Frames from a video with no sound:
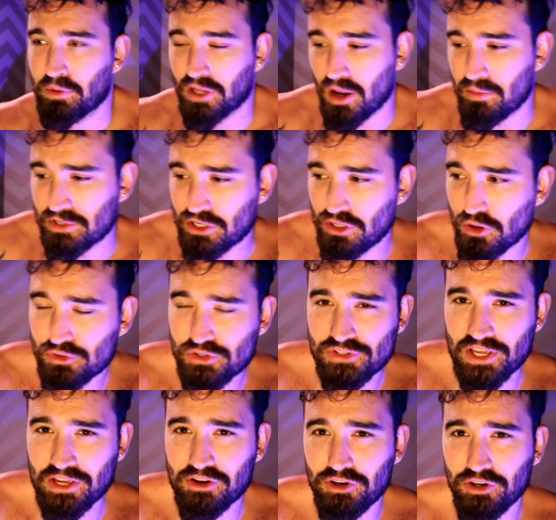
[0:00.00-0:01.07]
would come as close as
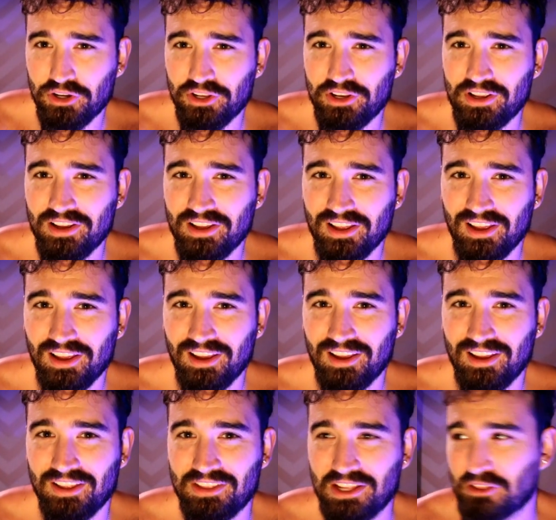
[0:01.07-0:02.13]
they could, and